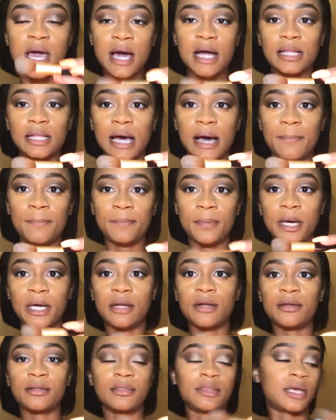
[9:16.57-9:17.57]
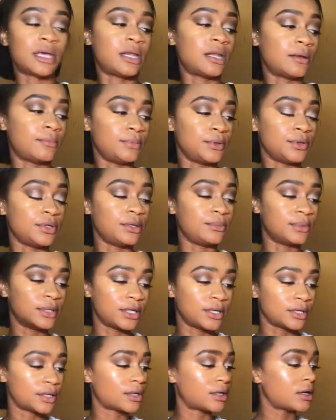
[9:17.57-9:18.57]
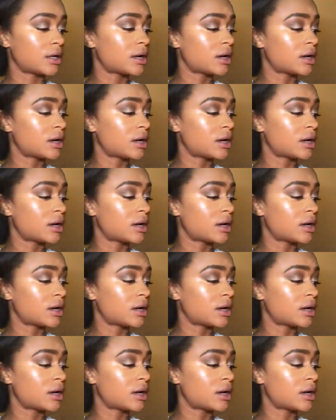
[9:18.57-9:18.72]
a lot better than a beauty blender.